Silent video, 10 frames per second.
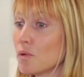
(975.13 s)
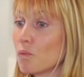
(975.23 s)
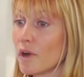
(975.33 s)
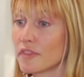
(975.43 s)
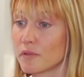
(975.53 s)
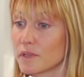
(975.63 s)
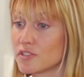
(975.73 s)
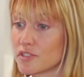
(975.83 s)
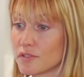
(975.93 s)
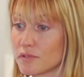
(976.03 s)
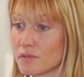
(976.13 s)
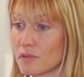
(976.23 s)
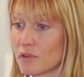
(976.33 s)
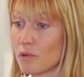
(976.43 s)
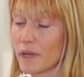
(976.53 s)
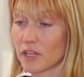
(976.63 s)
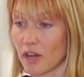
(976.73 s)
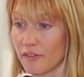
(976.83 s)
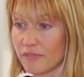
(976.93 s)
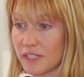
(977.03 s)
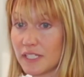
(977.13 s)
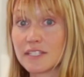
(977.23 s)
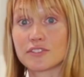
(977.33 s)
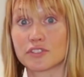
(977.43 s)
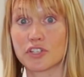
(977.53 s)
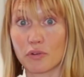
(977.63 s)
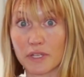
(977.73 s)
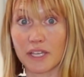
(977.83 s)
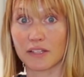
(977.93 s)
one that we do quite often is the toe kick